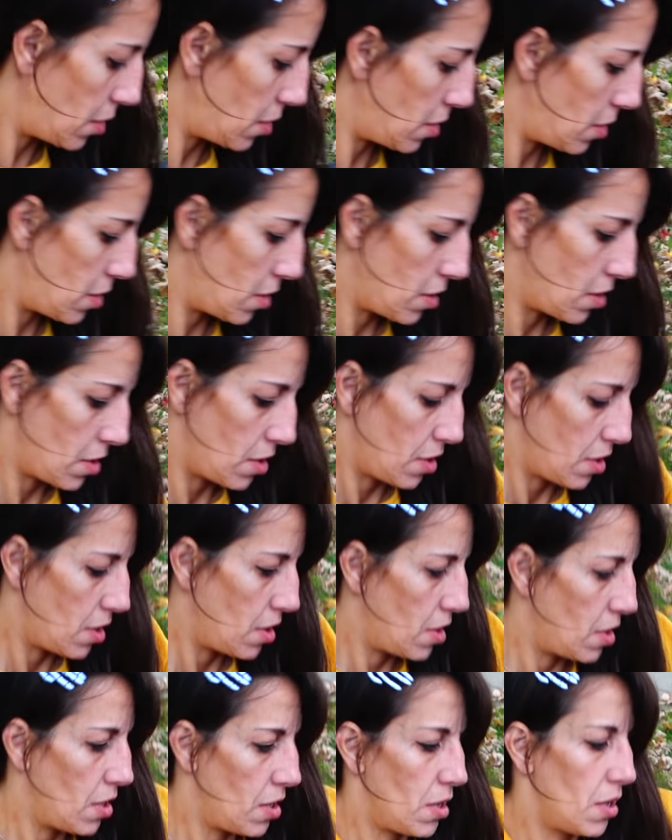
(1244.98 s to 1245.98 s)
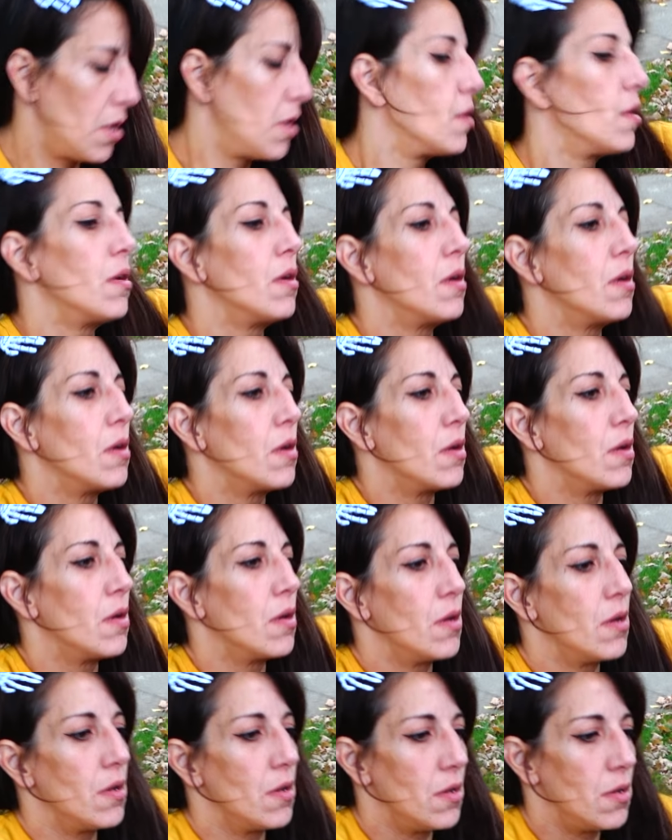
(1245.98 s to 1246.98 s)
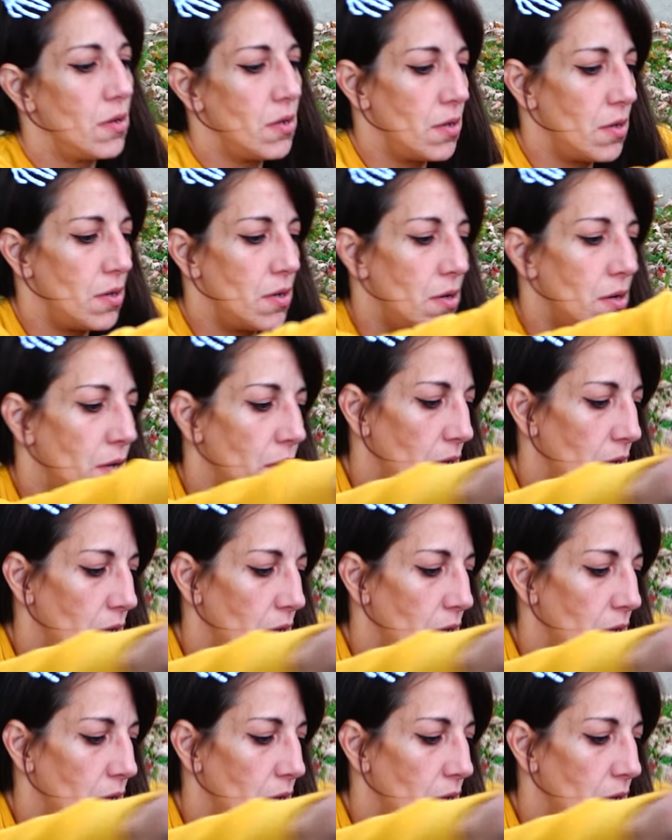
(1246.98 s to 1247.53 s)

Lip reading: Nobody speaks.